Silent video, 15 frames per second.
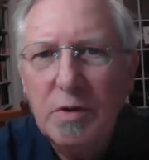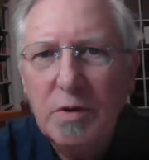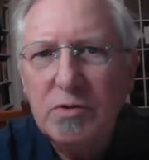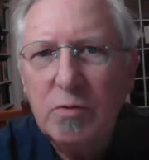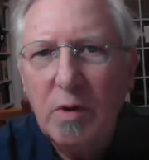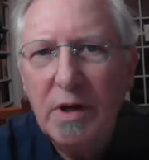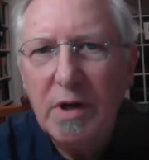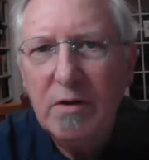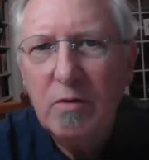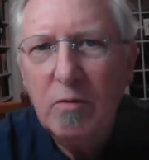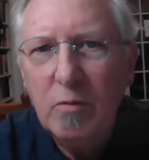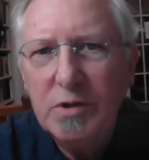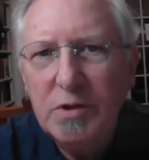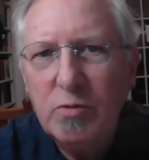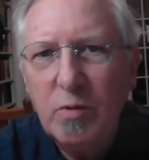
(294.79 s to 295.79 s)
Which way
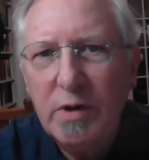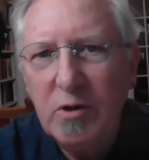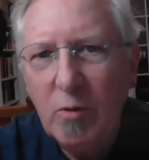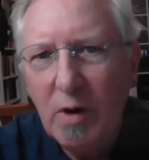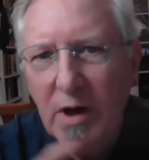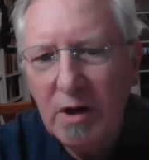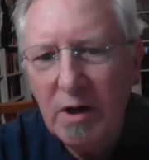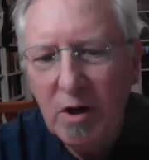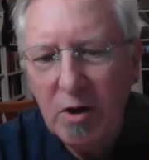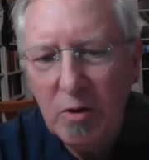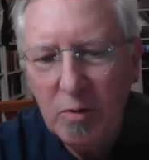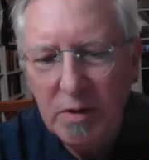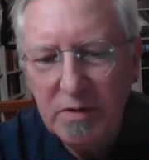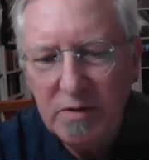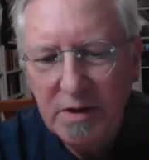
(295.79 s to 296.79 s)
do I
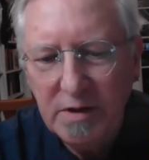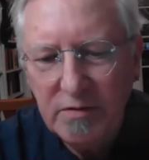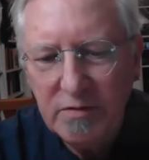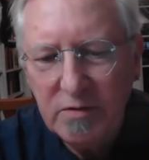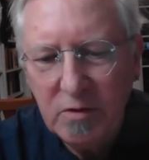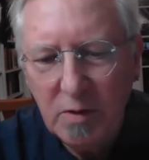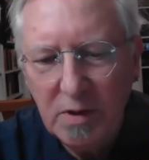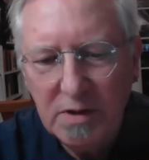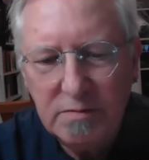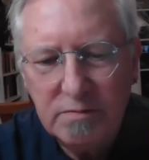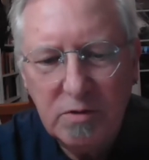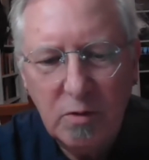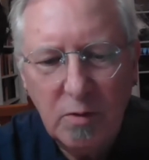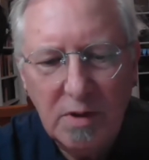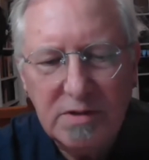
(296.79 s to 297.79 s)
go with this? Do
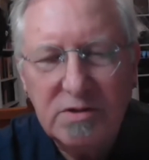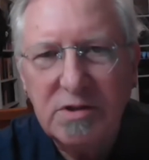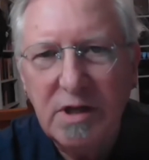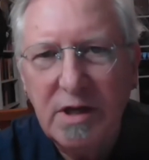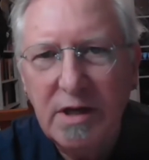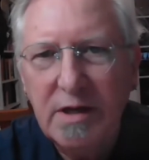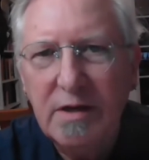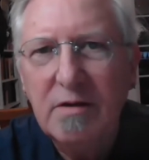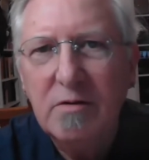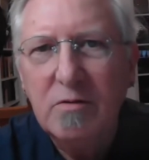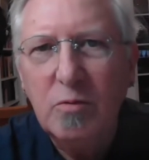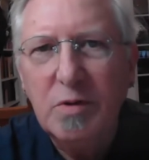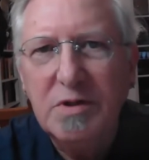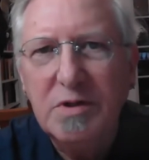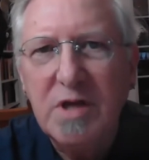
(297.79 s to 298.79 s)
I stay
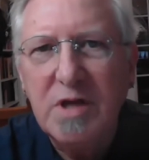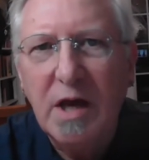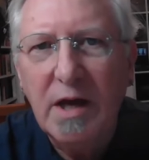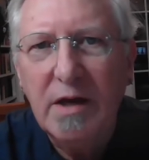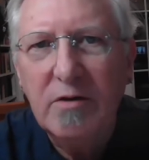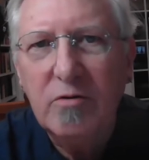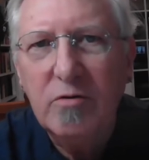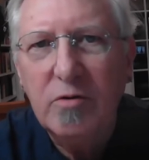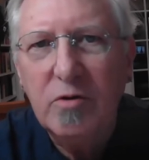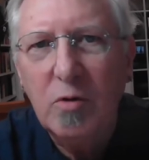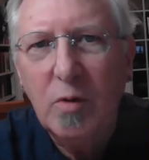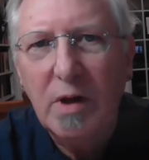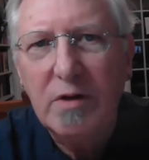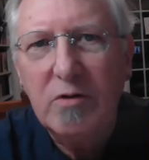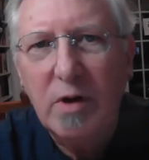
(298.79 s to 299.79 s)
resigned, or
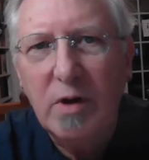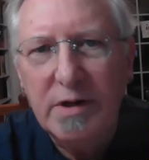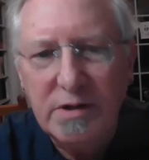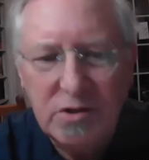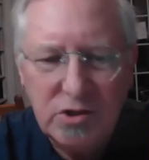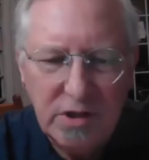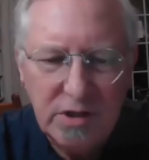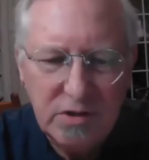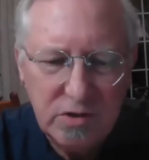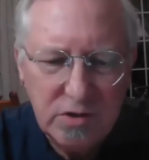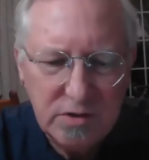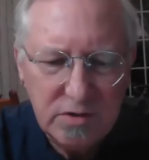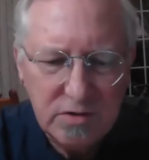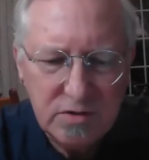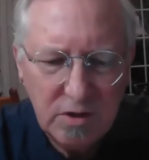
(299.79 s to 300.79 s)
do I try to change
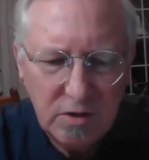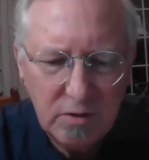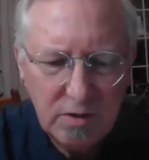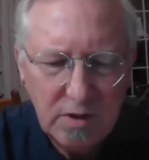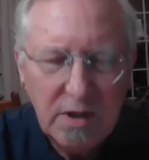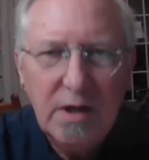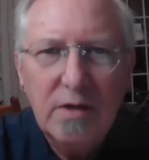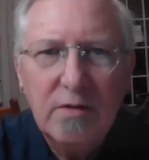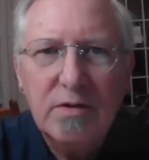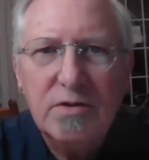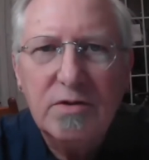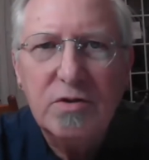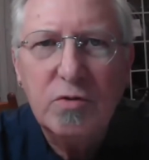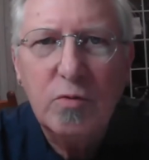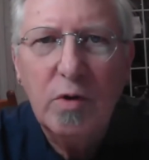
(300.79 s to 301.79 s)
it? So
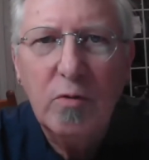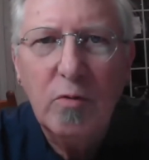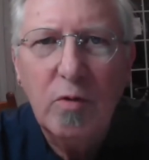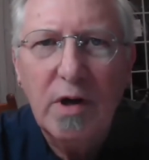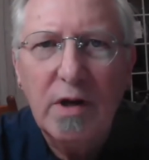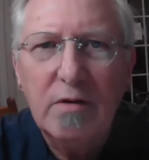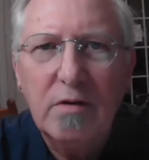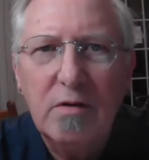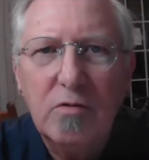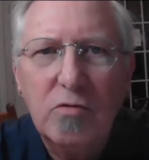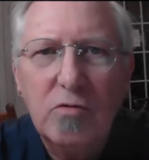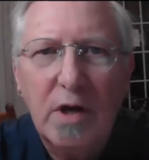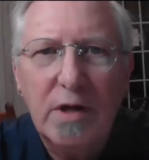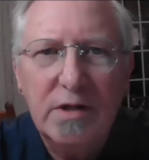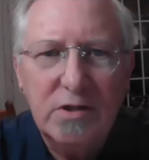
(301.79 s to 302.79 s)
this is one where I
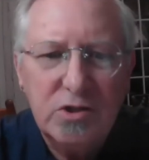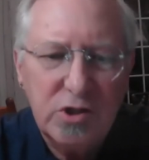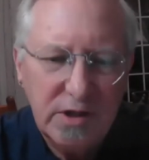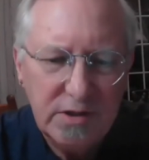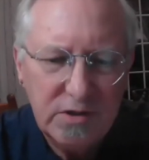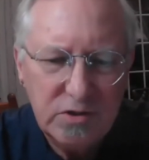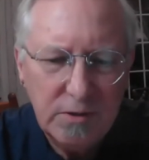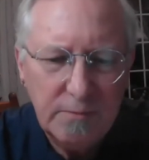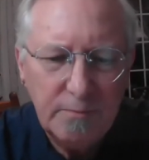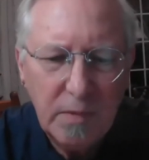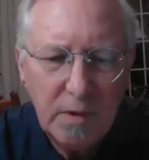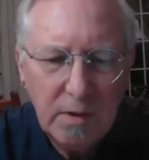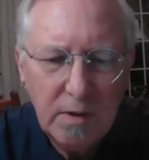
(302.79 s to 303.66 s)
tried to change it.